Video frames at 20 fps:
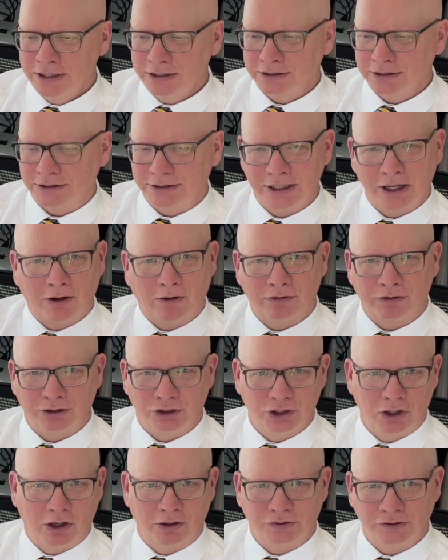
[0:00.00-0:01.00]
to tell the
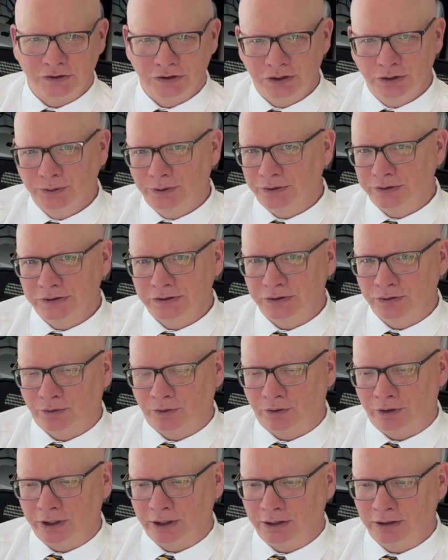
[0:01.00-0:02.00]
Jon Stewart
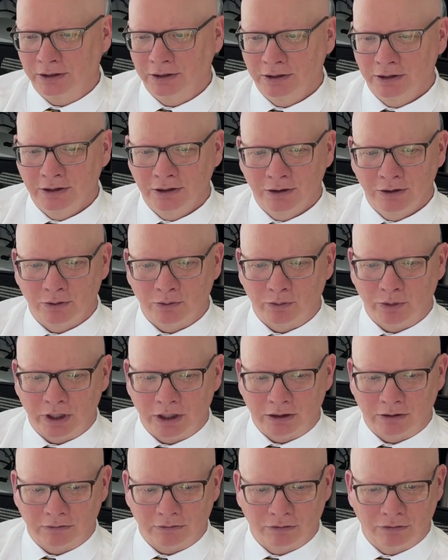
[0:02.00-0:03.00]
story
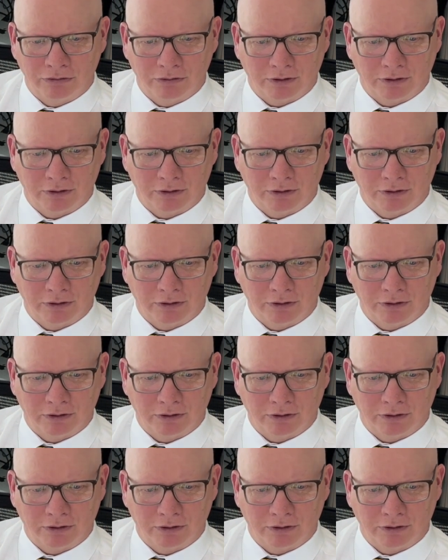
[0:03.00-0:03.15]
with